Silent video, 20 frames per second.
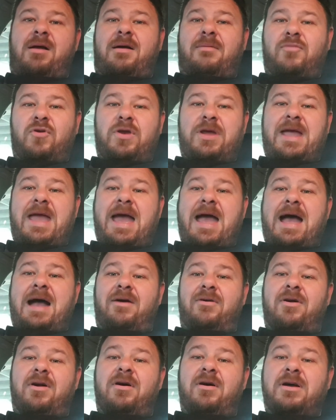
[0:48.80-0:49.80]
I'm going to get
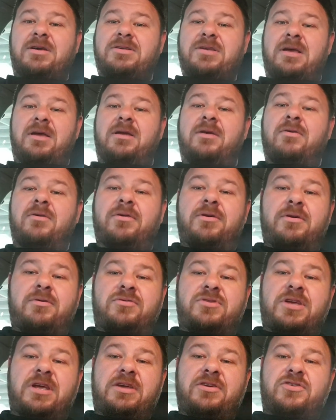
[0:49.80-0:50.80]
out, guys. Got a new
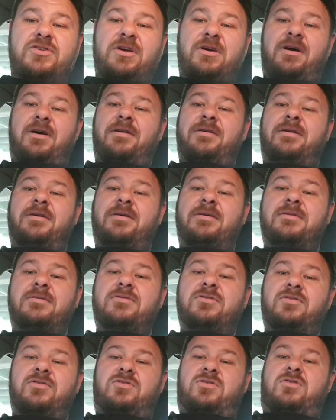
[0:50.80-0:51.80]
T-shirt on, which
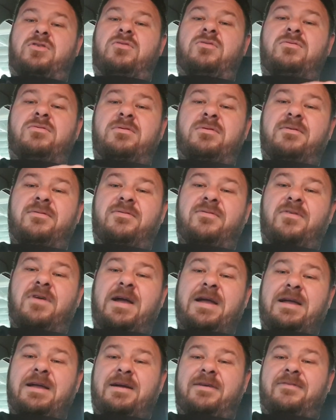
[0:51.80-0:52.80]
is cool.
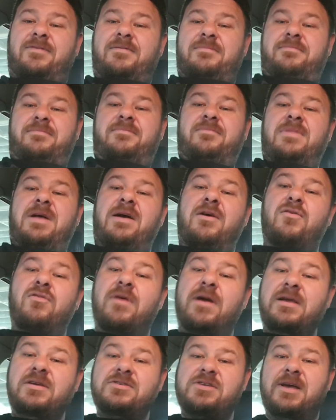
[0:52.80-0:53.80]
Frank from
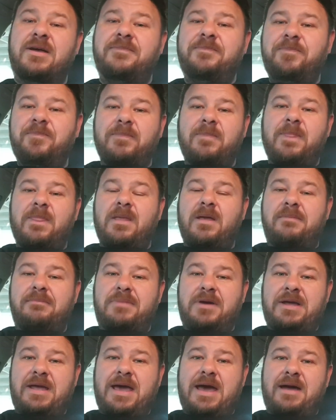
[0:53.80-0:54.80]
Hellraiser.
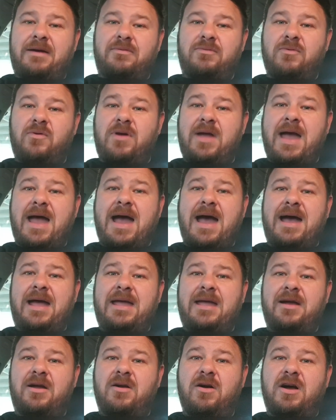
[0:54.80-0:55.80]
But, yeah, we'll get out
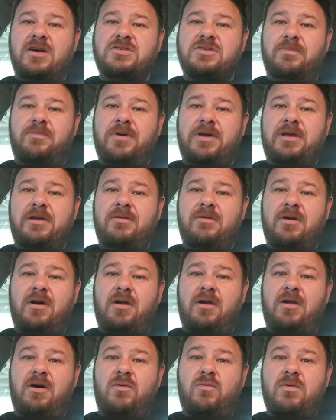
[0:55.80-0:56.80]
here, guys. I'll bring you a lot
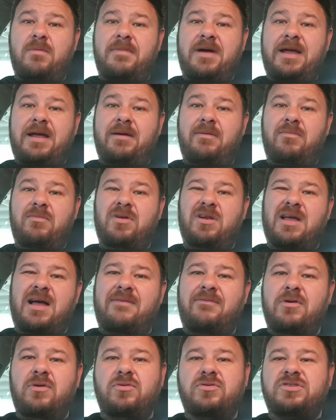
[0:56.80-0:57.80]
along with me, and we'll
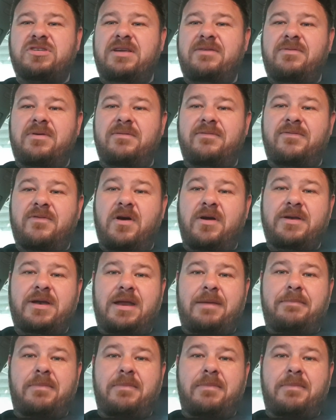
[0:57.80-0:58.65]
have a look, see if we can find any